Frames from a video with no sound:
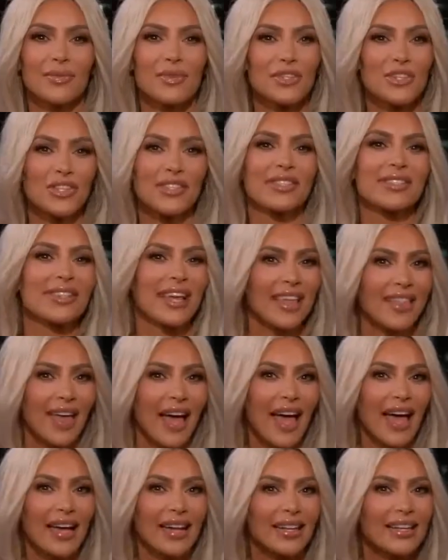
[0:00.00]
we shouldn't say
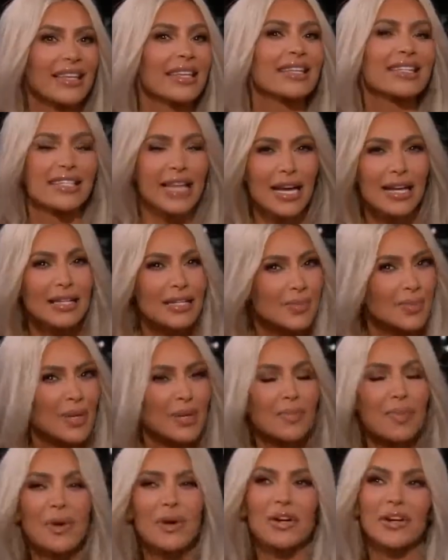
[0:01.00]
that. He does,
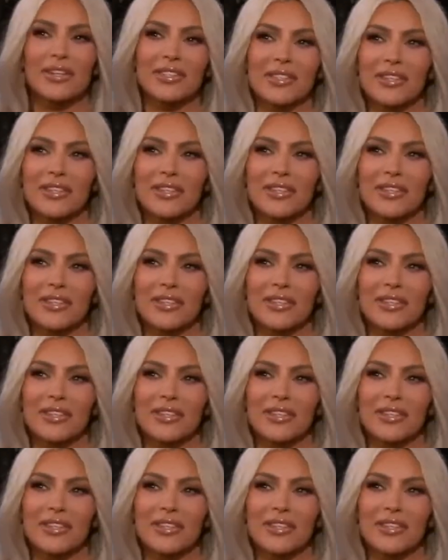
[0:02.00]
people.